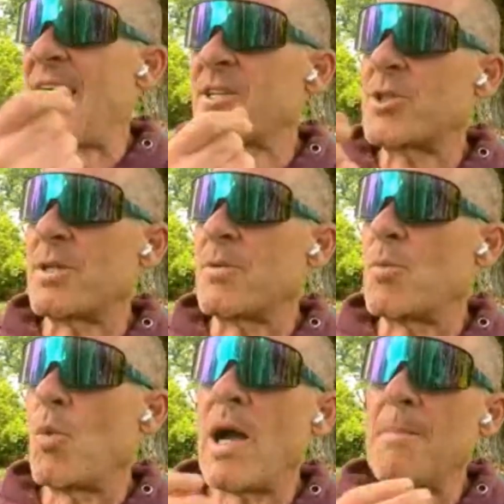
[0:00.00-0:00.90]
action.
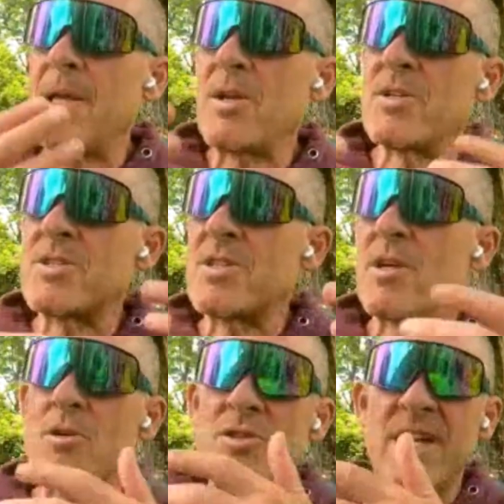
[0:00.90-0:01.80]
Why? Because
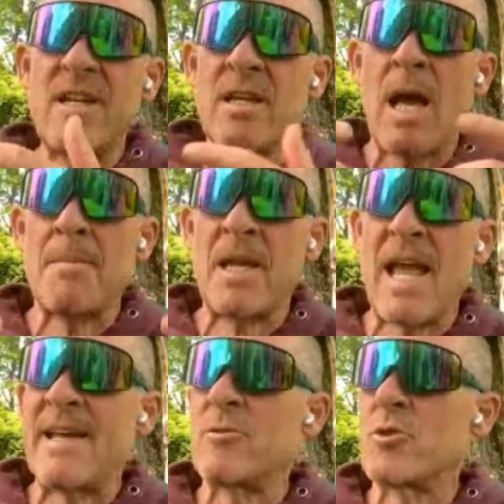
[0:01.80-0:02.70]
there's economic
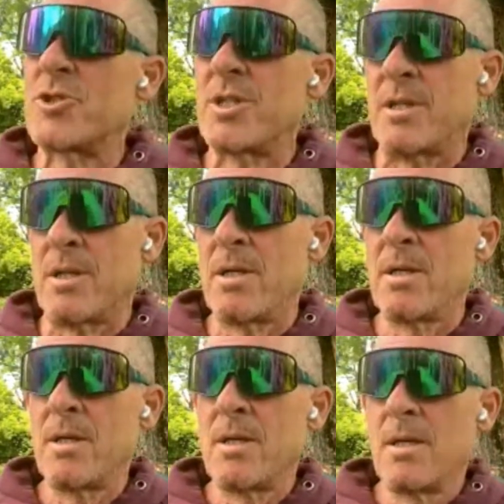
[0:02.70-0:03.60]
energy,
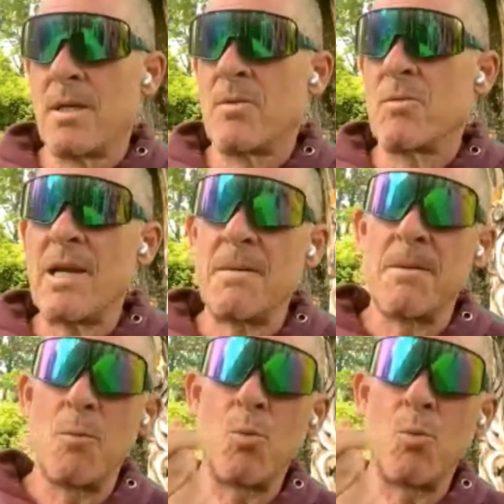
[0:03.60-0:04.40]
right?